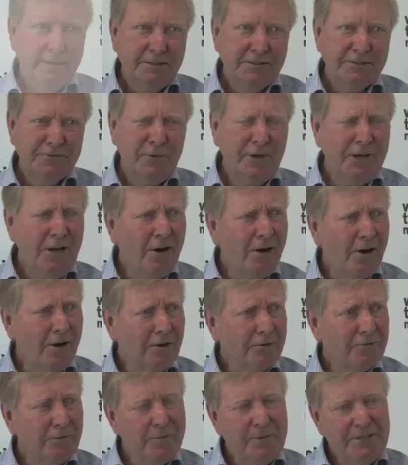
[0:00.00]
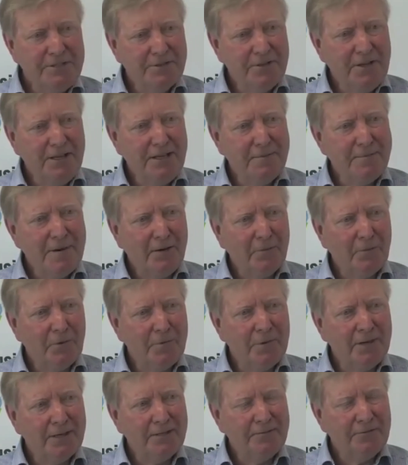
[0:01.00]
It's very hard for me to think about
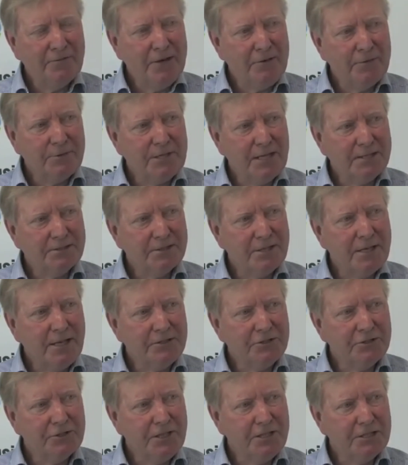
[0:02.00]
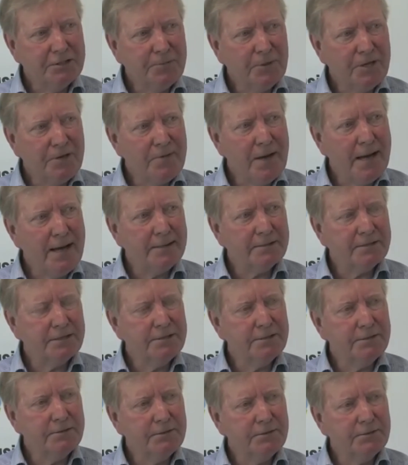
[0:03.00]
what my favorite destination is, but if I had
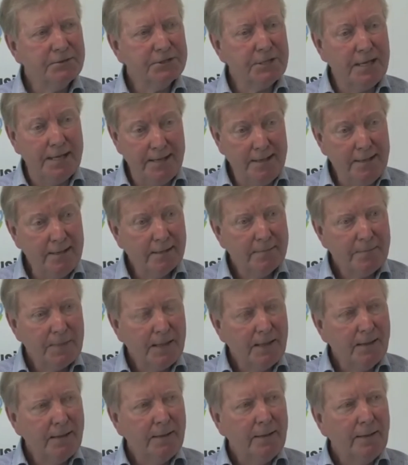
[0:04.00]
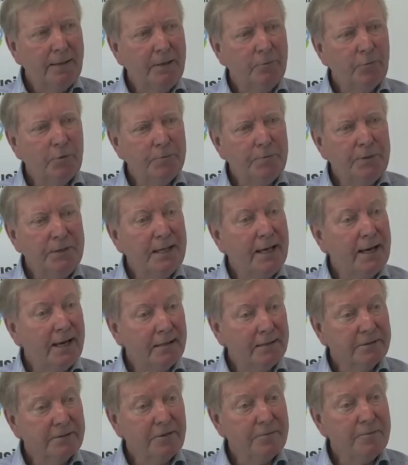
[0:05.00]
to say, it would be the
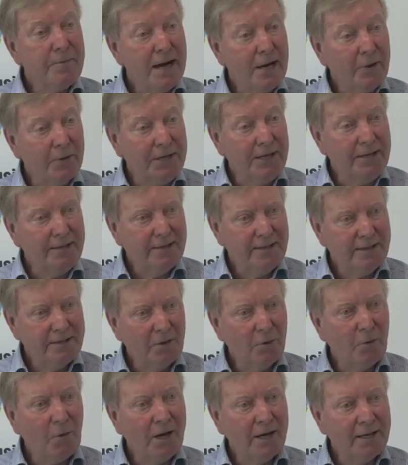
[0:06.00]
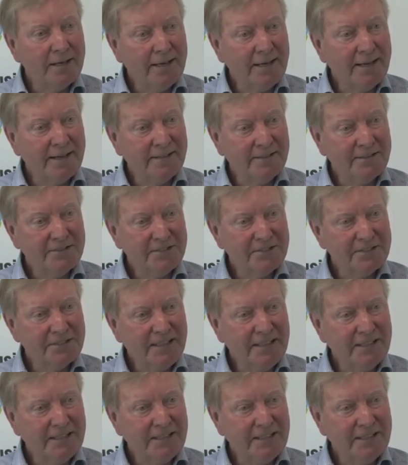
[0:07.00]
island of Maui in the Hawaiian Islands.